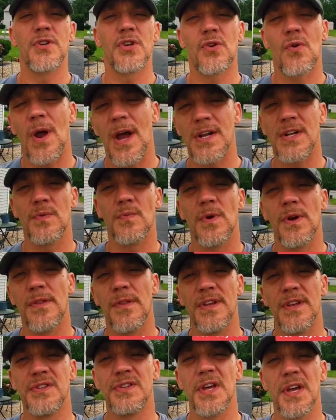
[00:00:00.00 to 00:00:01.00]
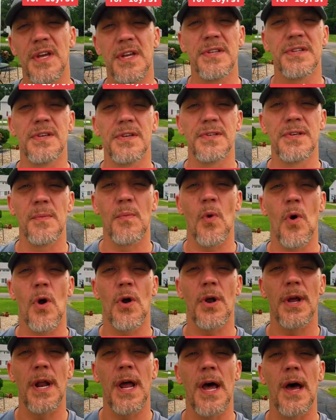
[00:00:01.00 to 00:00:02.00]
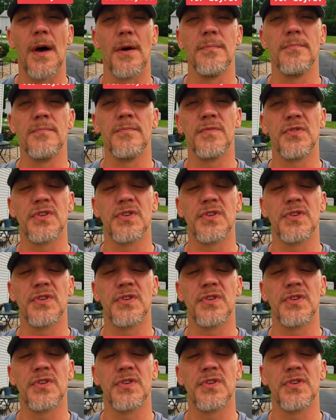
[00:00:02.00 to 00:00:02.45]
scratching one of these tickets as I'm walking out.